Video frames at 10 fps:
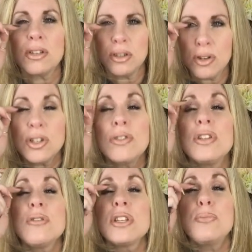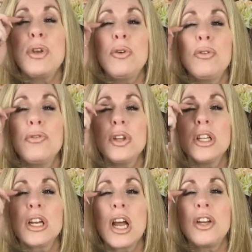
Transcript: as soon as you do this beautiful look